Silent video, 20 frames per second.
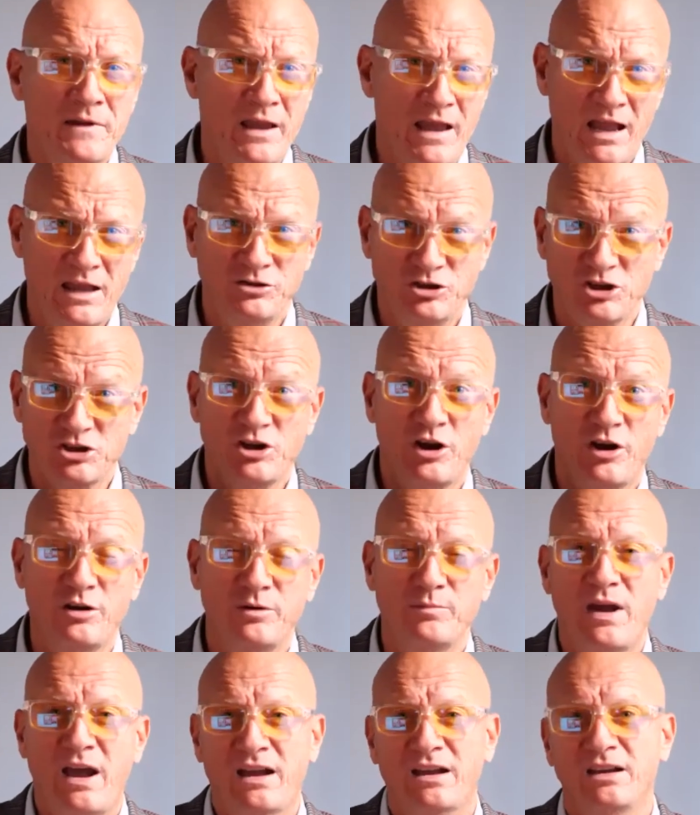And just
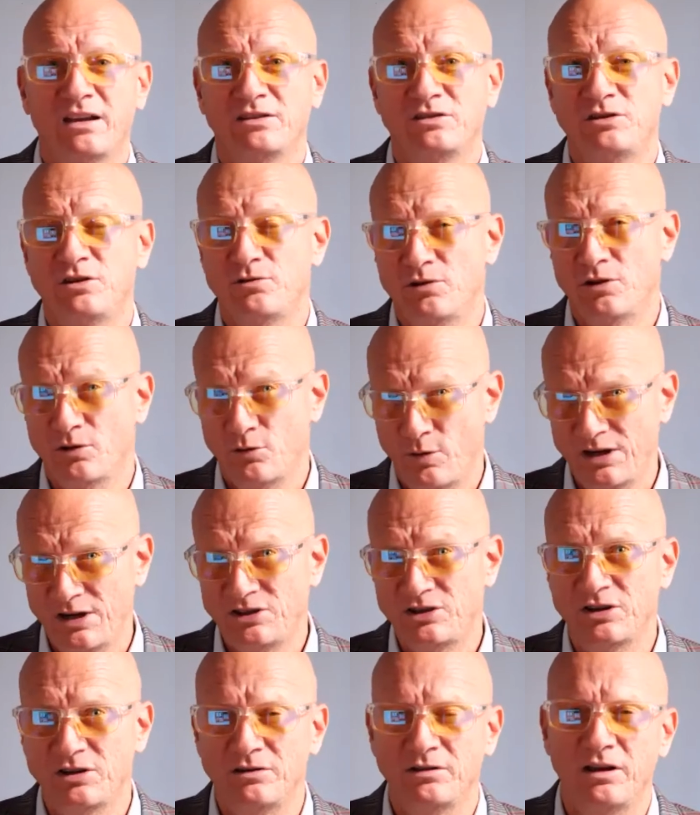going back to the
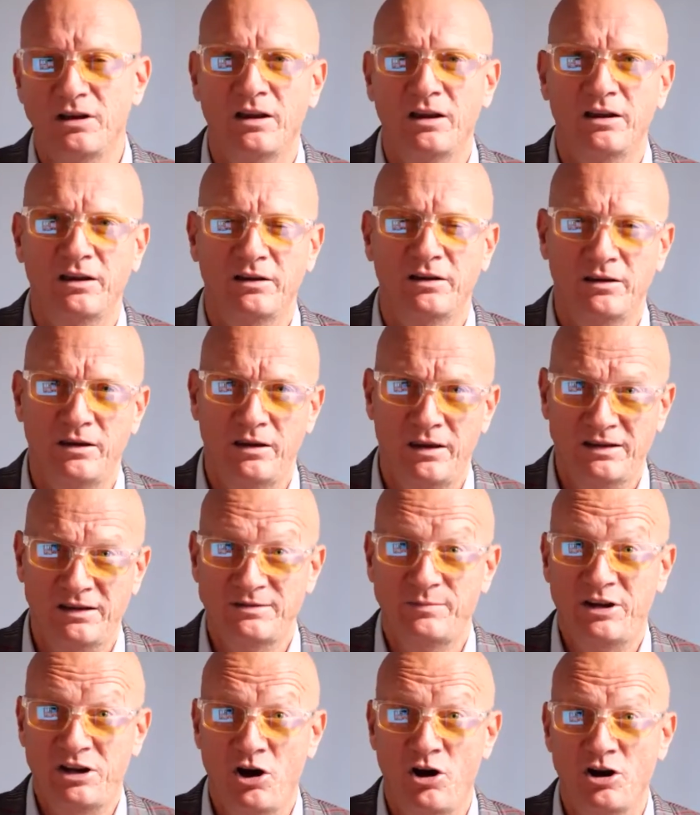question that's
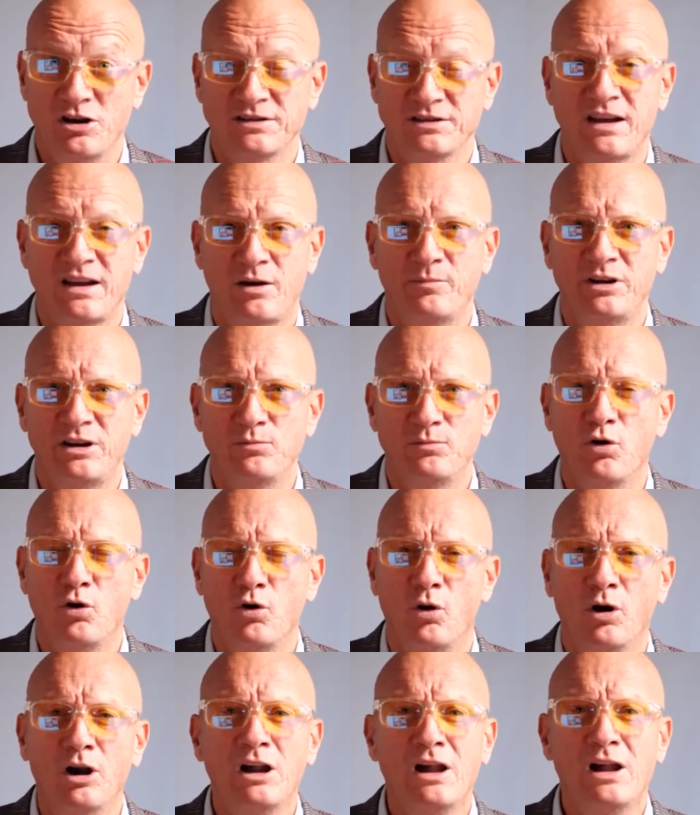been asked, how many
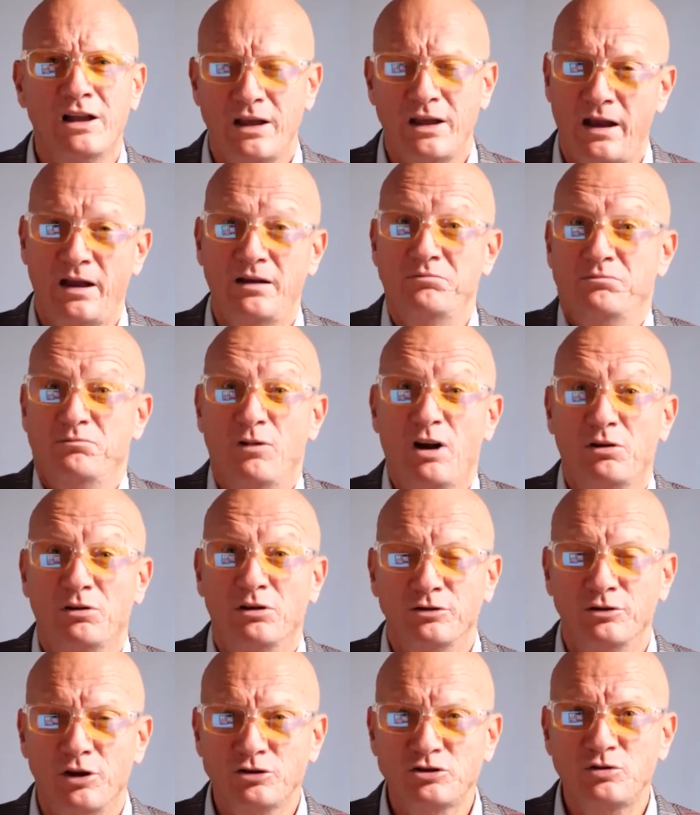more?
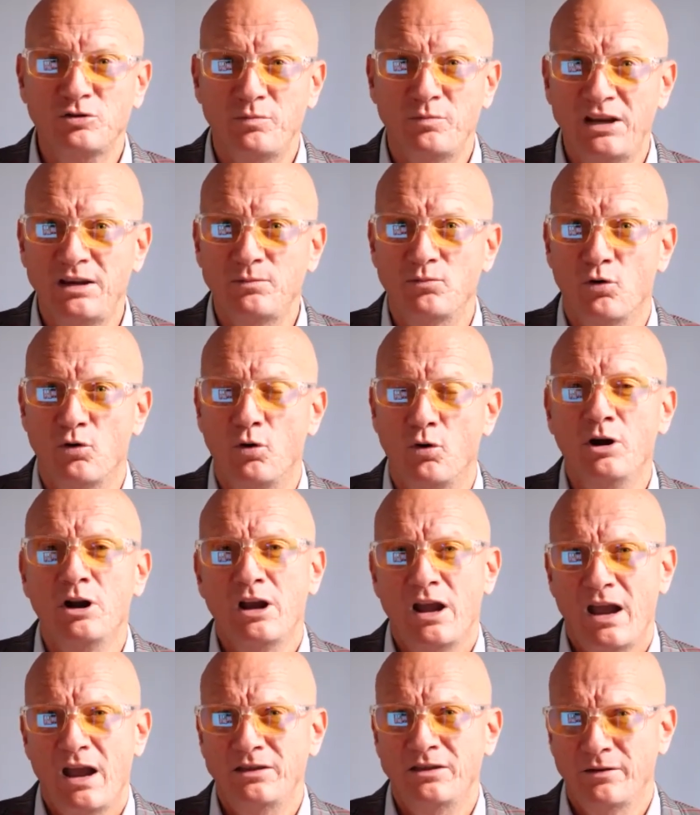Well, not too many more.
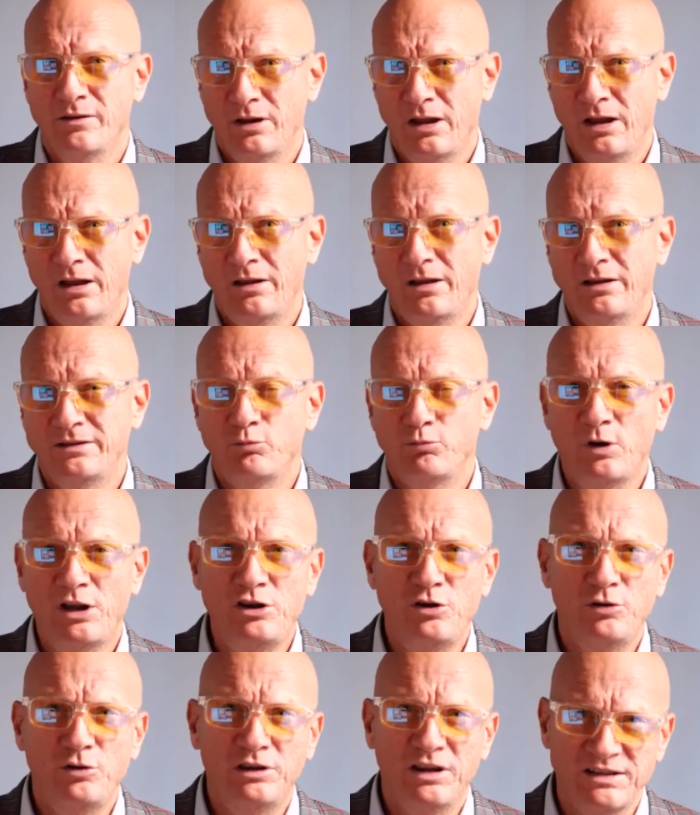And when
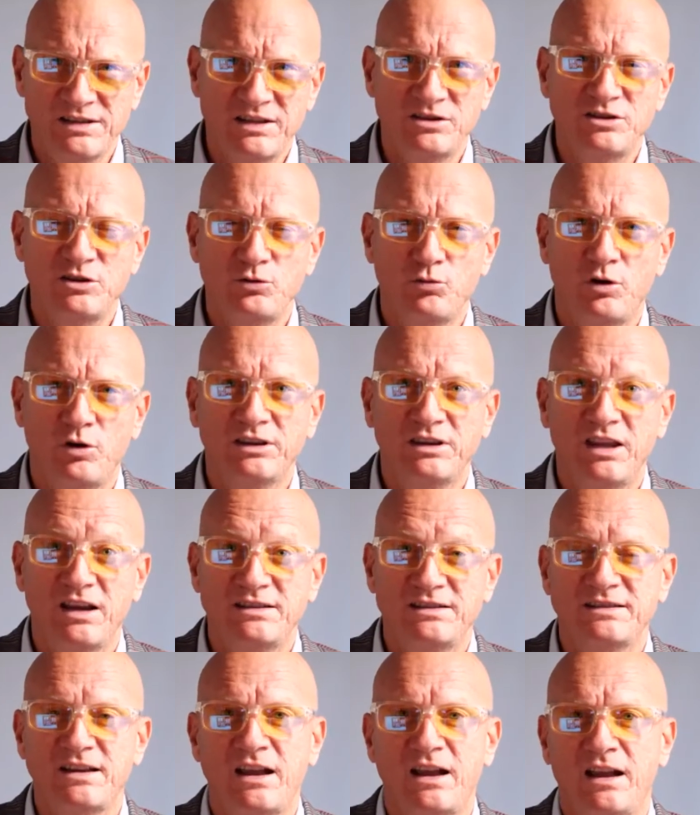you listen to what they
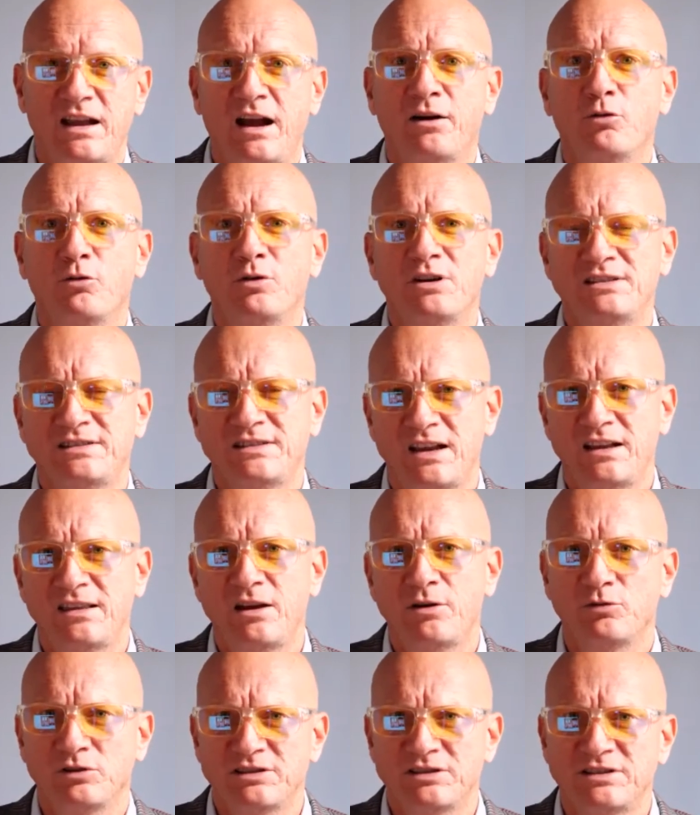say, I always say
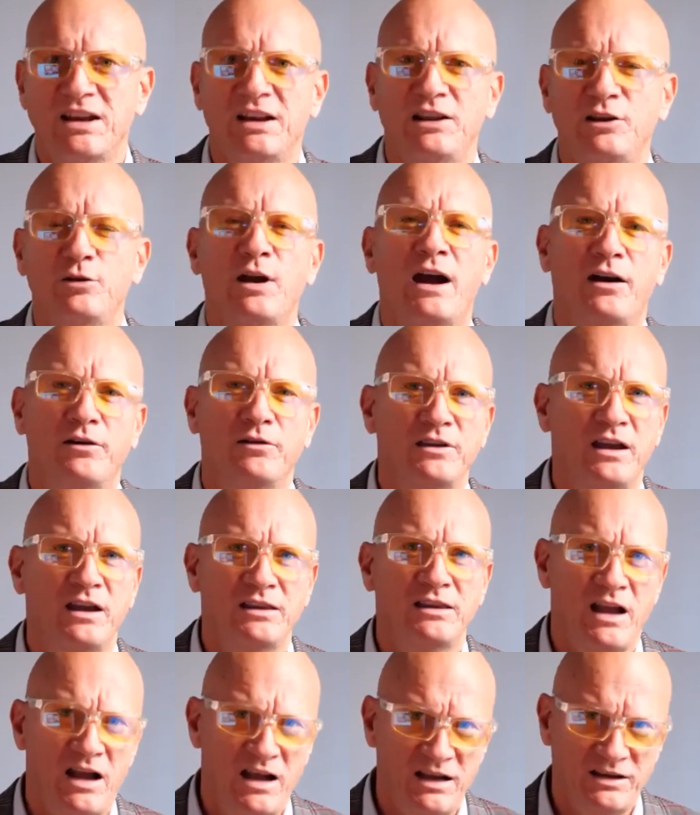they will tell you how they
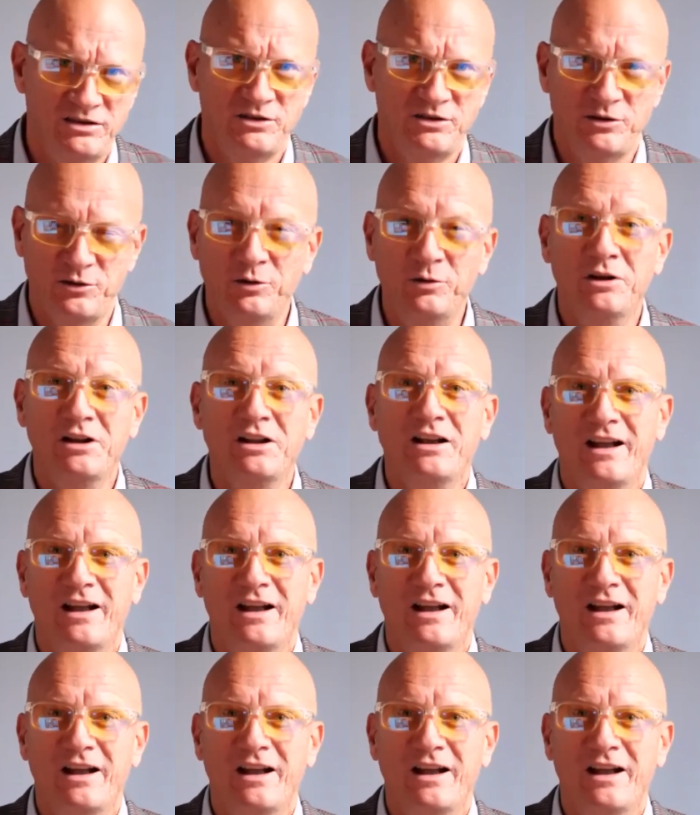lie to you.